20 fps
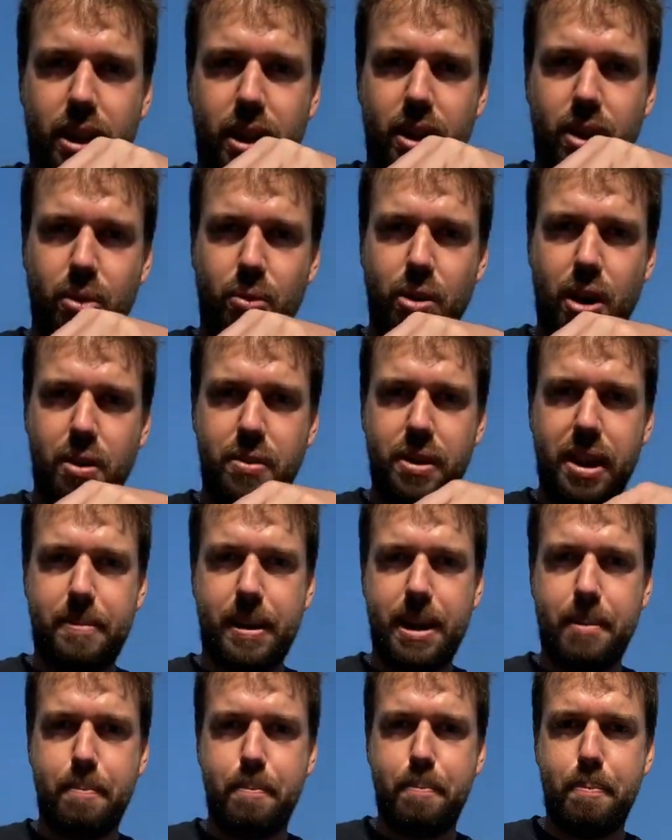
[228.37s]
you'll note there's been
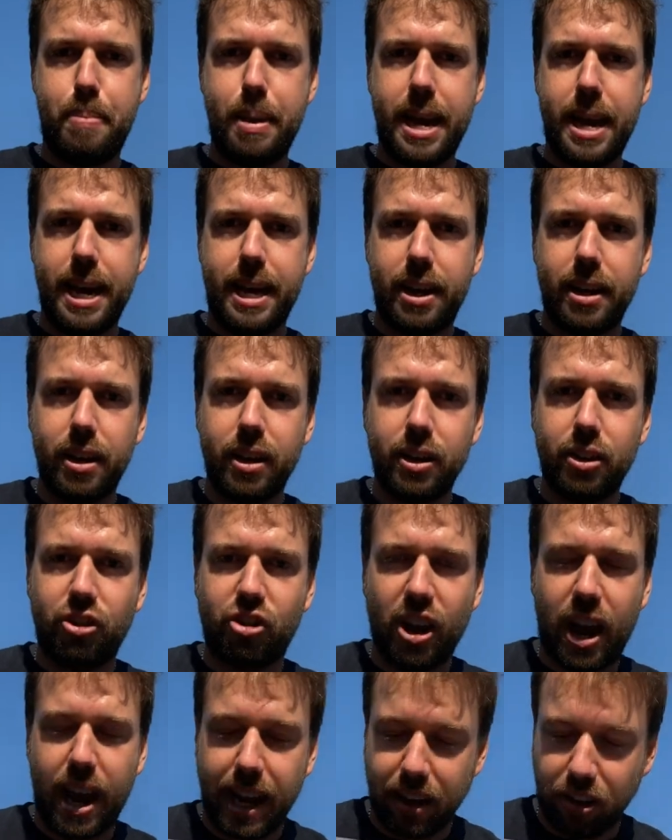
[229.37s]
a big
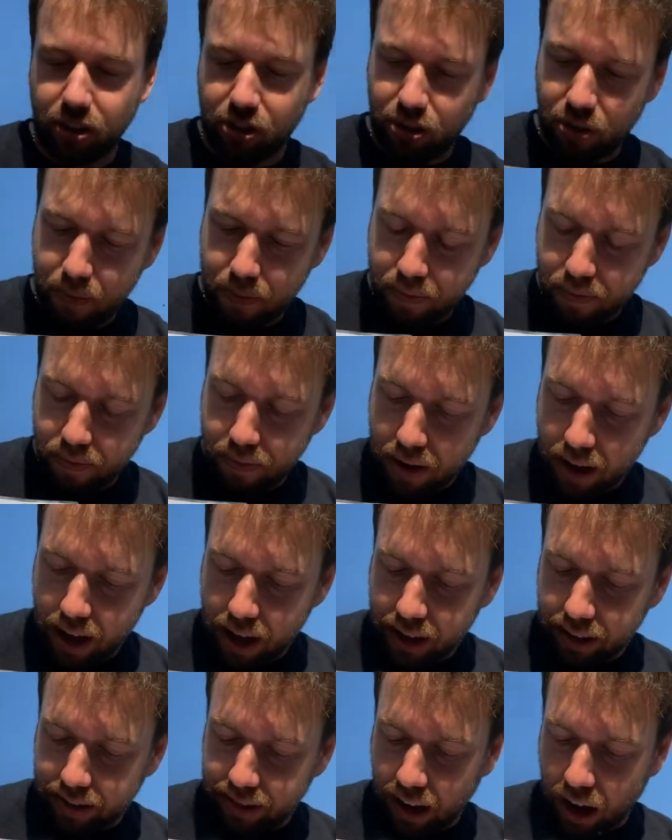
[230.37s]
change.
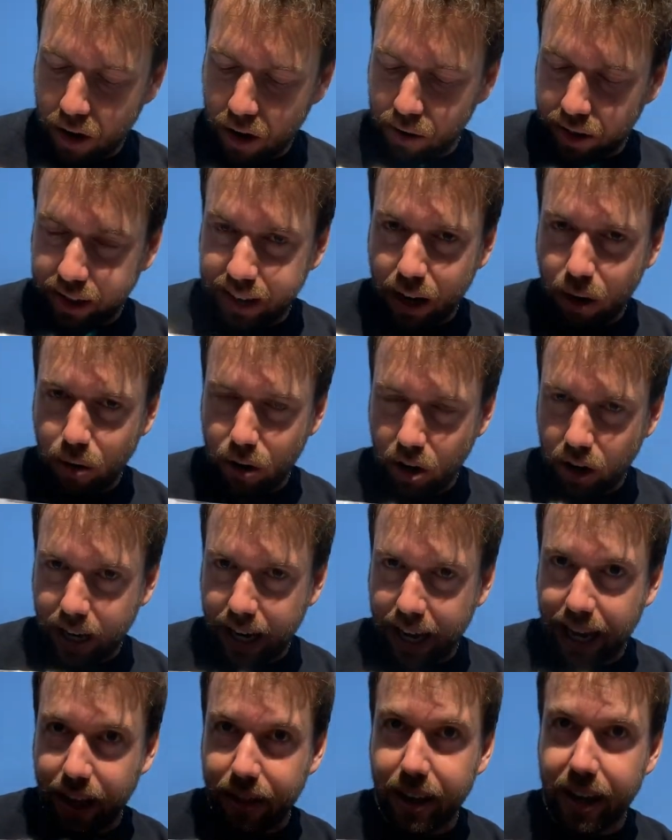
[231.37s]
So still
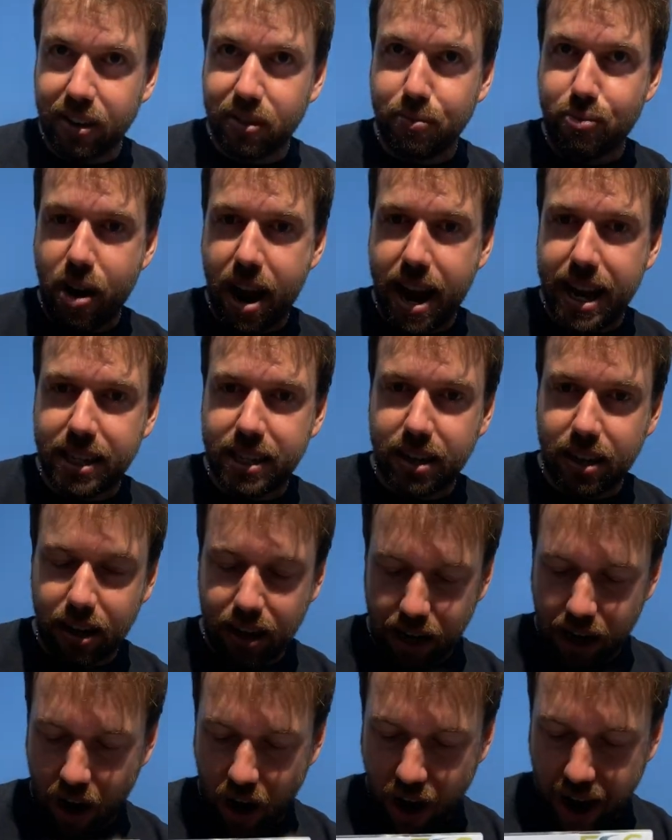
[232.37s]
looking at this red
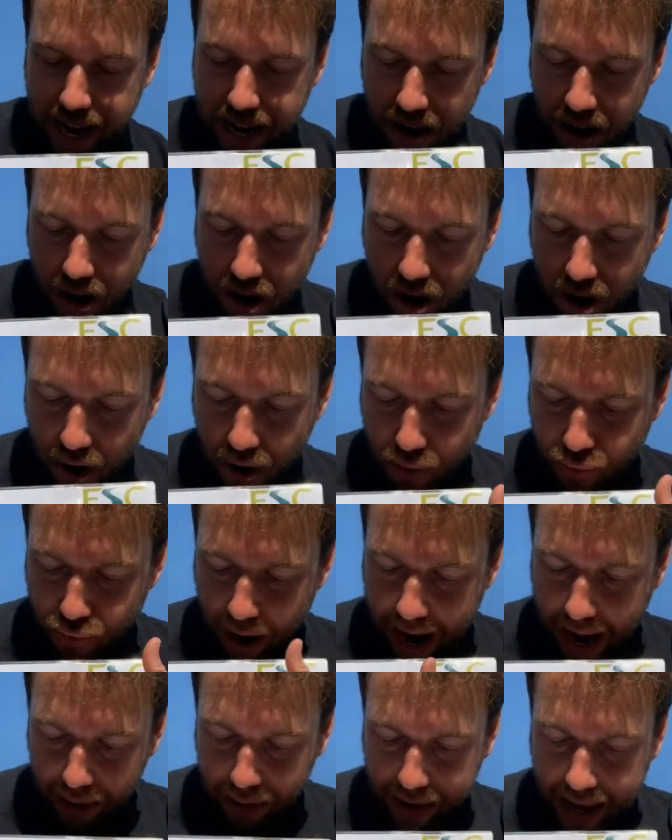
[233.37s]
line
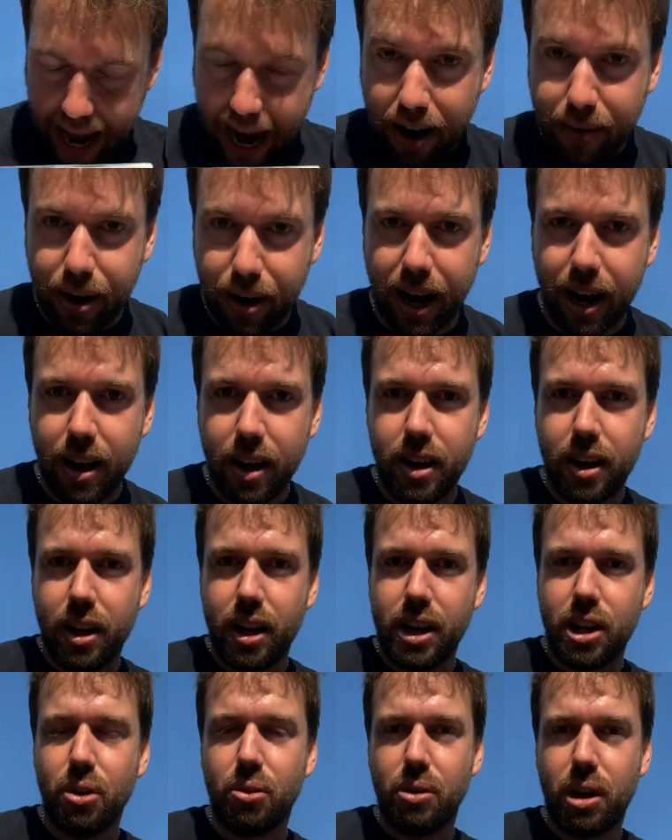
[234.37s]
around the area,
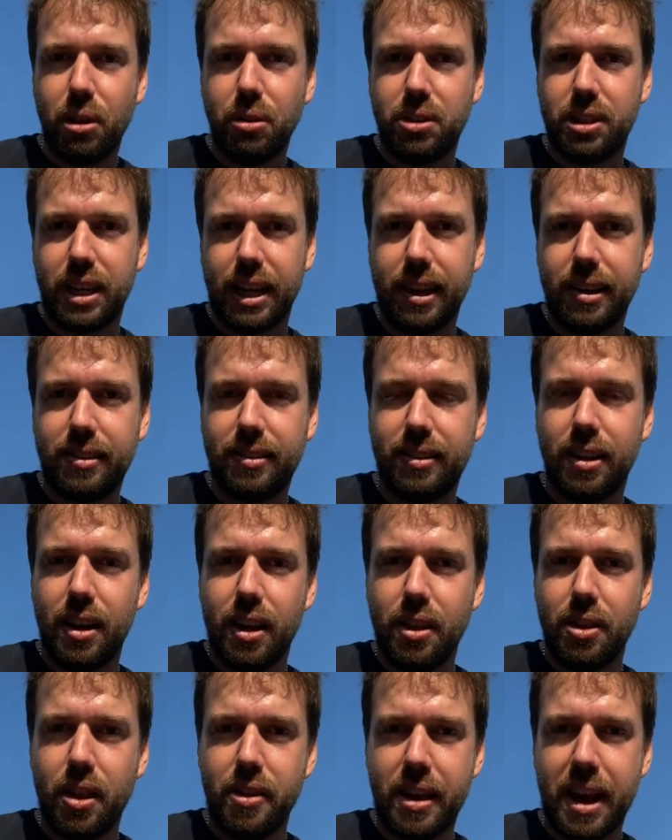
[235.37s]
you'll notice
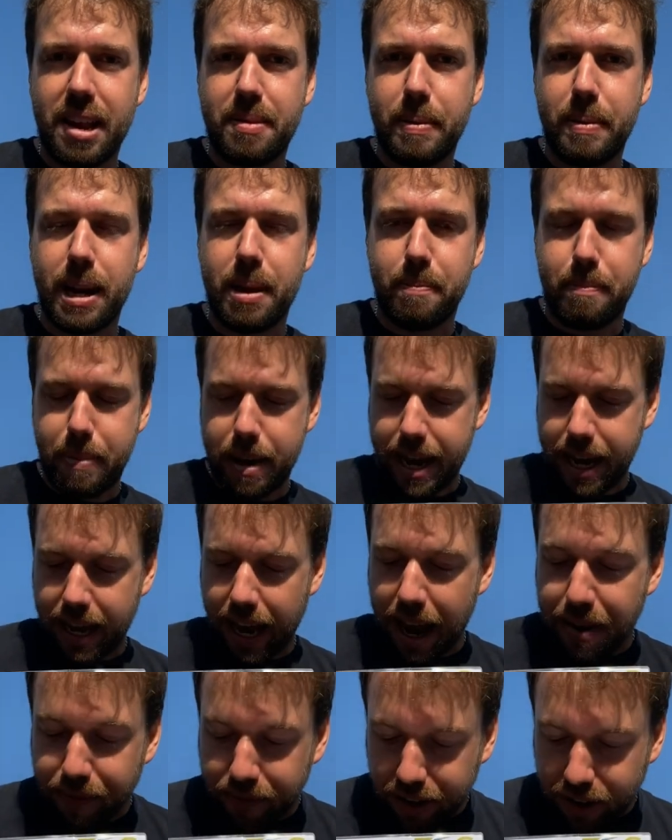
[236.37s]
that there's been a big
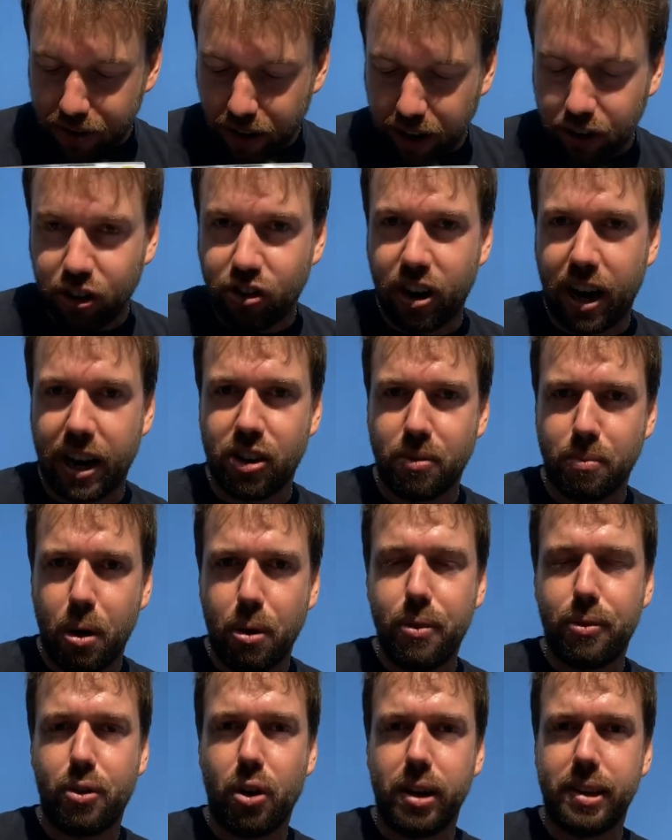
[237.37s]
infrastructure change, and what
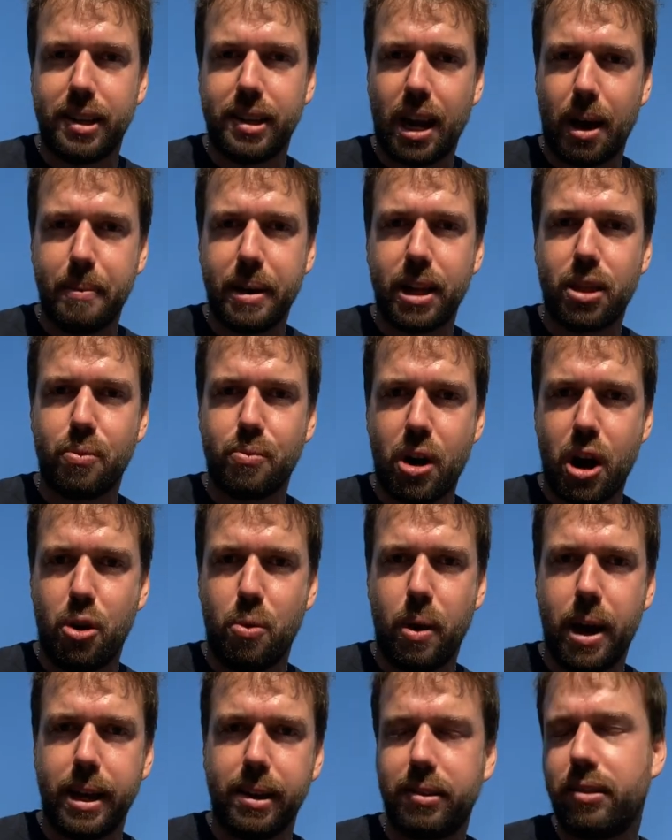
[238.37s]
we've got is the coming of the
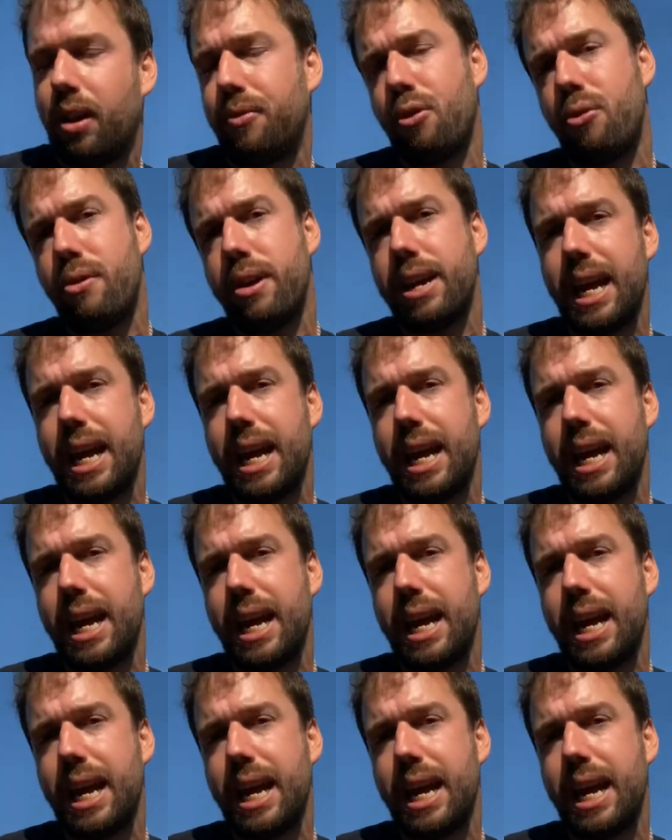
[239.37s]
railways. So I've already